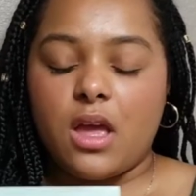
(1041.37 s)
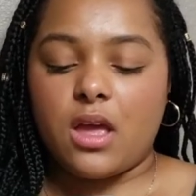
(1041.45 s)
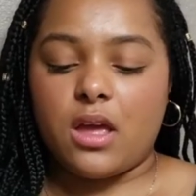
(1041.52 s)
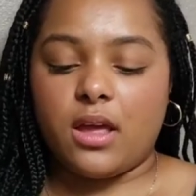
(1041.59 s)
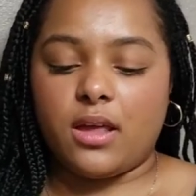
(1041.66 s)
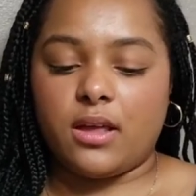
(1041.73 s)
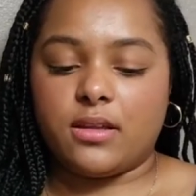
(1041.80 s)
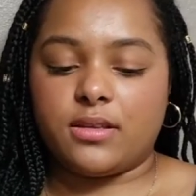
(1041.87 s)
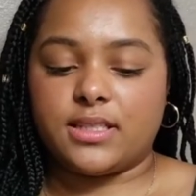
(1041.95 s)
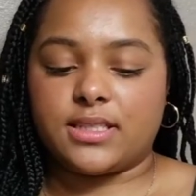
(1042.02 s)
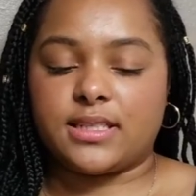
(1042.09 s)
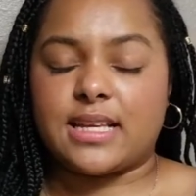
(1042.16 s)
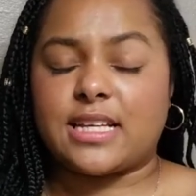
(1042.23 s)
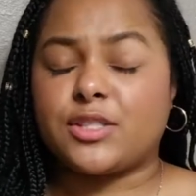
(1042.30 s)
and things
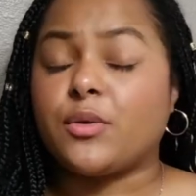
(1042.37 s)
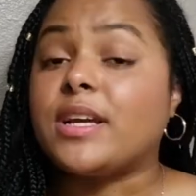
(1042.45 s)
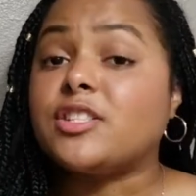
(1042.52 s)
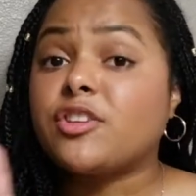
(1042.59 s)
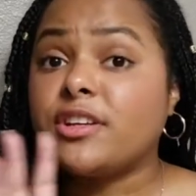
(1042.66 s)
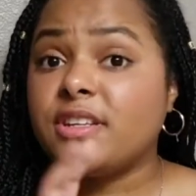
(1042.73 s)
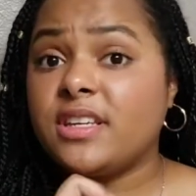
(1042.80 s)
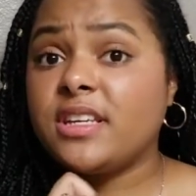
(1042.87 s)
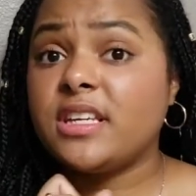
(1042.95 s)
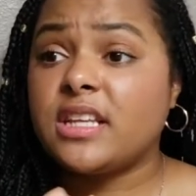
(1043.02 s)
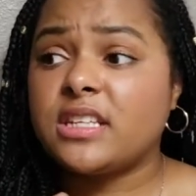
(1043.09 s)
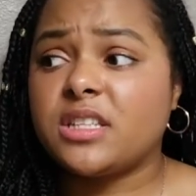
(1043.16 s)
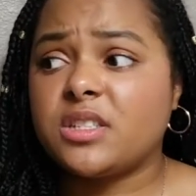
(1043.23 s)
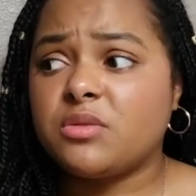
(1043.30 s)
like that. So I started thinking
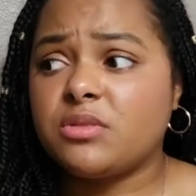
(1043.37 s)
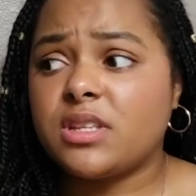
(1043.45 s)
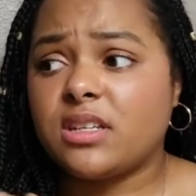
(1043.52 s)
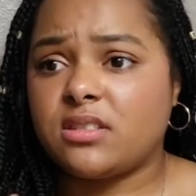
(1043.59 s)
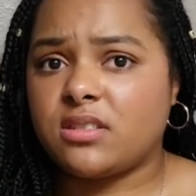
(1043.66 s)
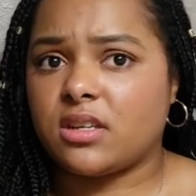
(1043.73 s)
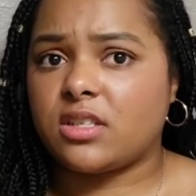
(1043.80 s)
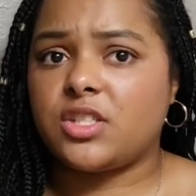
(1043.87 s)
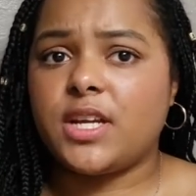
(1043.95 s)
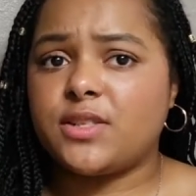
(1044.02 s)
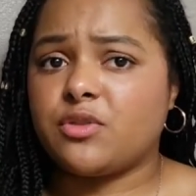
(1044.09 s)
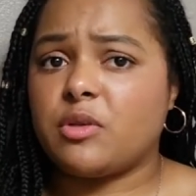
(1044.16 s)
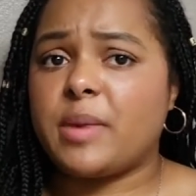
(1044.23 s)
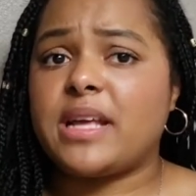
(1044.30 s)
that this was like a second chance
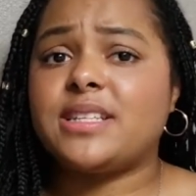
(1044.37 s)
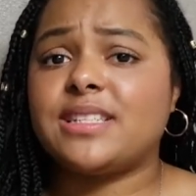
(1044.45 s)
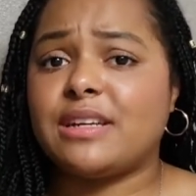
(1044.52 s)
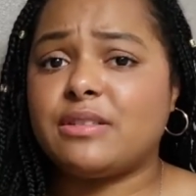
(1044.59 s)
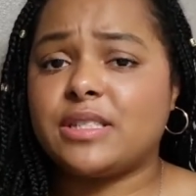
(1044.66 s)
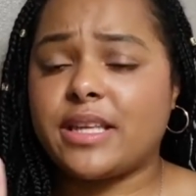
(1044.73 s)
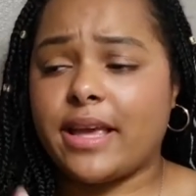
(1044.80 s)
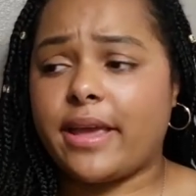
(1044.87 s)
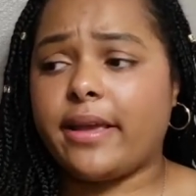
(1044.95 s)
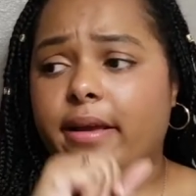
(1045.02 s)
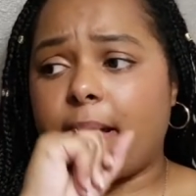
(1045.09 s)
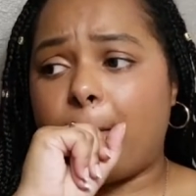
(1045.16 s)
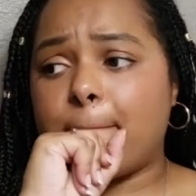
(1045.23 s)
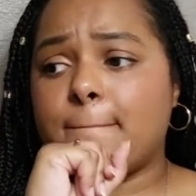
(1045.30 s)
romance and I was like,
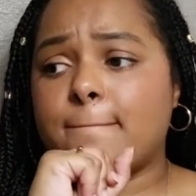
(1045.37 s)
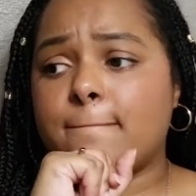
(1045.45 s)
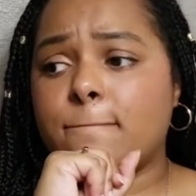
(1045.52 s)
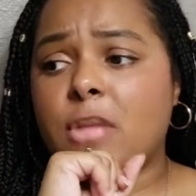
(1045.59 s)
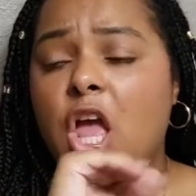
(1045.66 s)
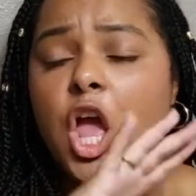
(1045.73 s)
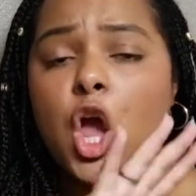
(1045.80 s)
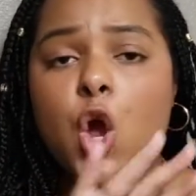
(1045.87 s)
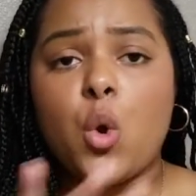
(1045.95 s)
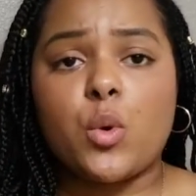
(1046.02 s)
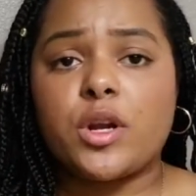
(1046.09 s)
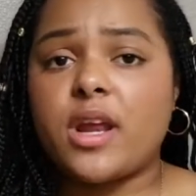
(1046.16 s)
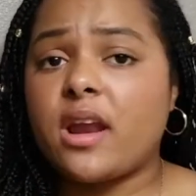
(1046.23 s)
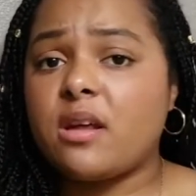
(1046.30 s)

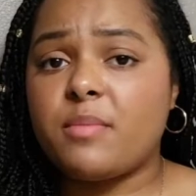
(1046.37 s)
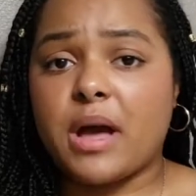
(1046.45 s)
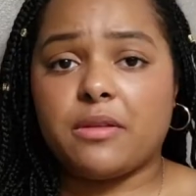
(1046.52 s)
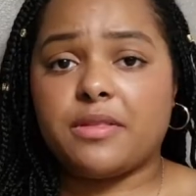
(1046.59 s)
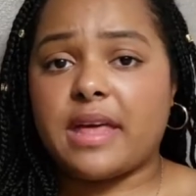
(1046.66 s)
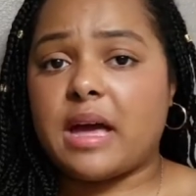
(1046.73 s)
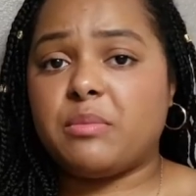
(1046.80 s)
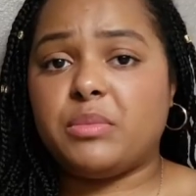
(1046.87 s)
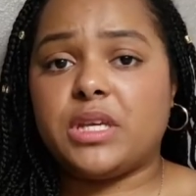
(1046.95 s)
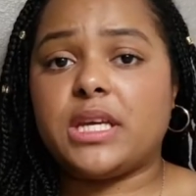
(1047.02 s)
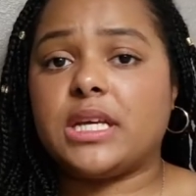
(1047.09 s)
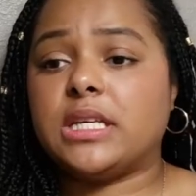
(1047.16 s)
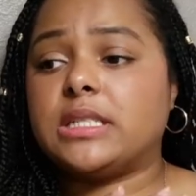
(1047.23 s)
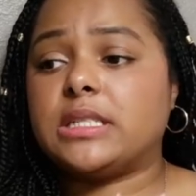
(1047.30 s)
we're not about that
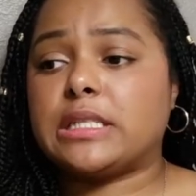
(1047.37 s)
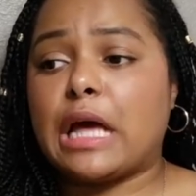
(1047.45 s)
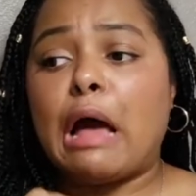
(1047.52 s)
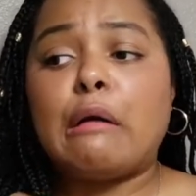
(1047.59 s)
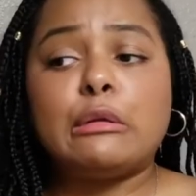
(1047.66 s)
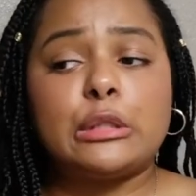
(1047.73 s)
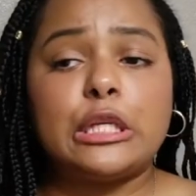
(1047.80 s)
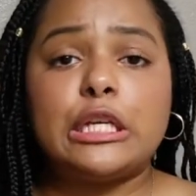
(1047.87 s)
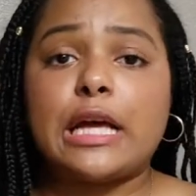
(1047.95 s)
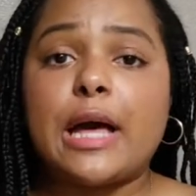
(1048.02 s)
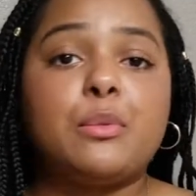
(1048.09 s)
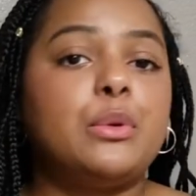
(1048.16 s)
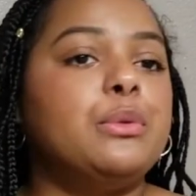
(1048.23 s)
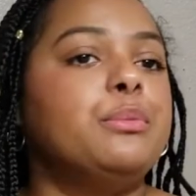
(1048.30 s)
because I don't think I
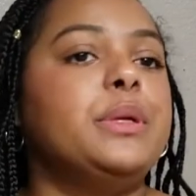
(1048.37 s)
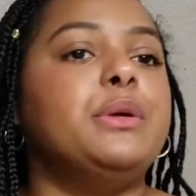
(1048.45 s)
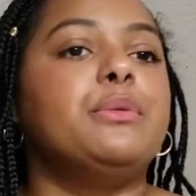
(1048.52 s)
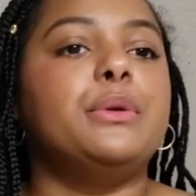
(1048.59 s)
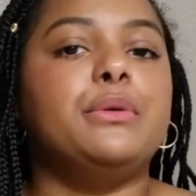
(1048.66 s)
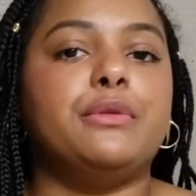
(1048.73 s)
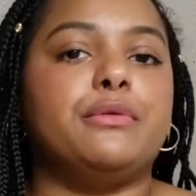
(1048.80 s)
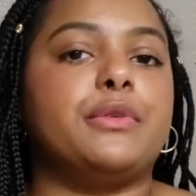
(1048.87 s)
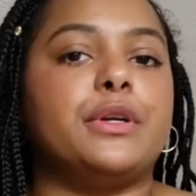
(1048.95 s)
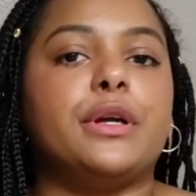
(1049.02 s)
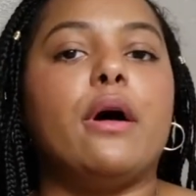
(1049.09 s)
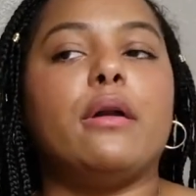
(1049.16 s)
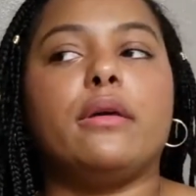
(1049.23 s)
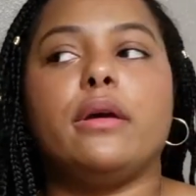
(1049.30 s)
would be rooting for
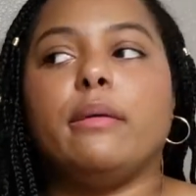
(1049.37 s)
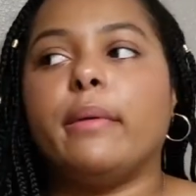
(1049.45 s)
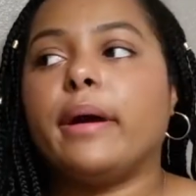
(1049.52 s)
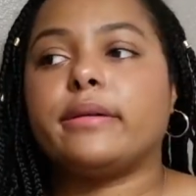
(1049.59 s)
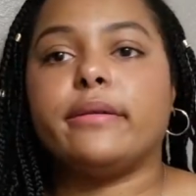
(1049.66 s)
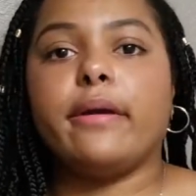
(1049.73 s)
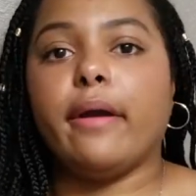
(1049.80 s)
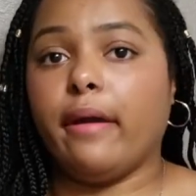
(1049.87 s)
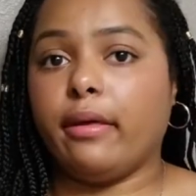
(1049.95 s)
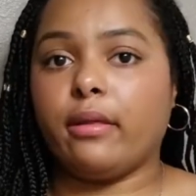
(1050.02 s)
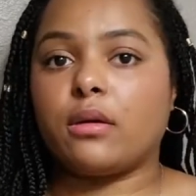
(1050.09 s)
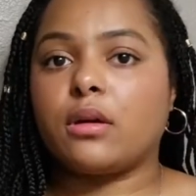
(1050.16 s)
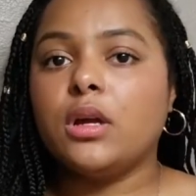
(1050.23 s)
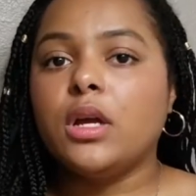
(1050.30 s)
y'all to get back
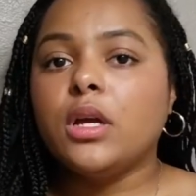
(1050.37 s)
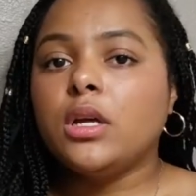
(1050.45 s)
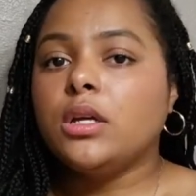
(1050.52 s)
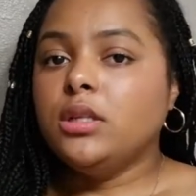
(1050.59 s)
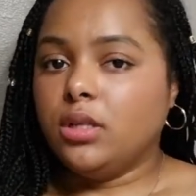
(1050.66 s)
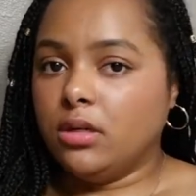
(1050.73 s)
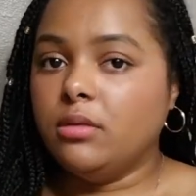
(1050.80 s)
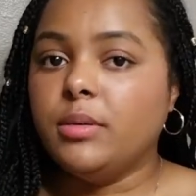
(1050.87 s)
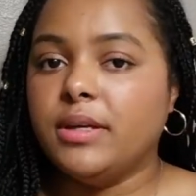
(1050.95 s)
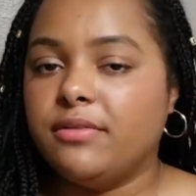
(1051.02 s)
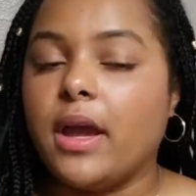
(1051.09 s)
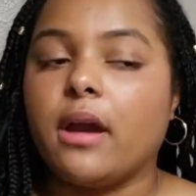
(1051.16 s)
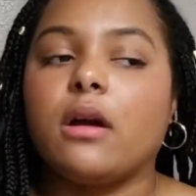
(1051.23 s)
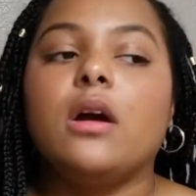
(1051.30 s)
together, to be
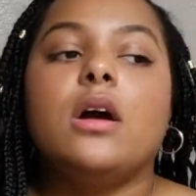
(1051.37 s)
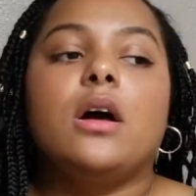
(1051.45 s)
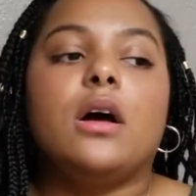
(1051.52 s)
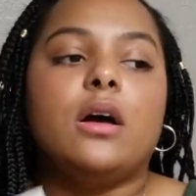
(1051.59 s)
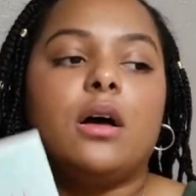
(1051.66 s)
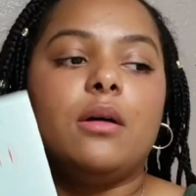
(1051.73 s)
fair. Um,